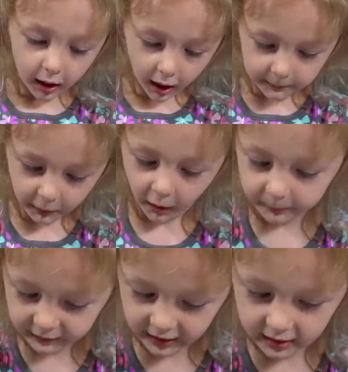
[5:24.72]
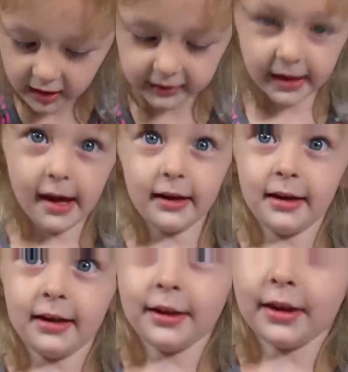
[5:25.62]
I popped it. Did again. you
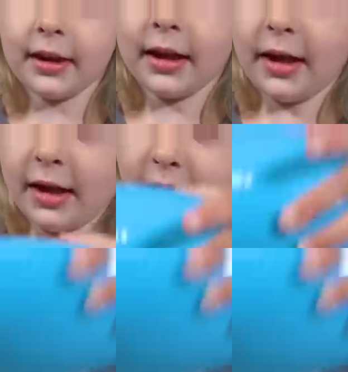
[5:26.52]
did you get it?